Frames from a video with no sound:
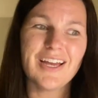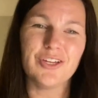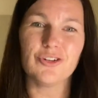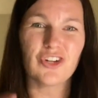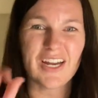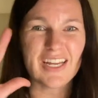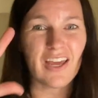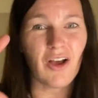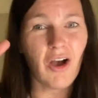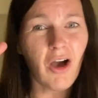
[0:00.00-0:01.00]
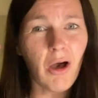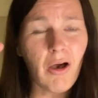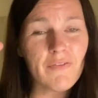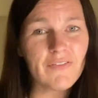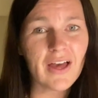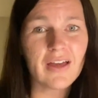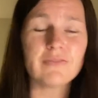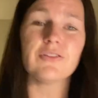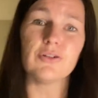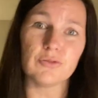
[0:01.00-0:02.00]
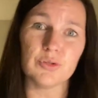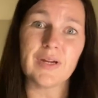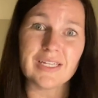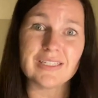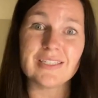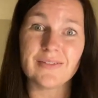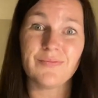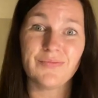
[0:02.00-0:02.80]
You're trying to get all 5 little tweets,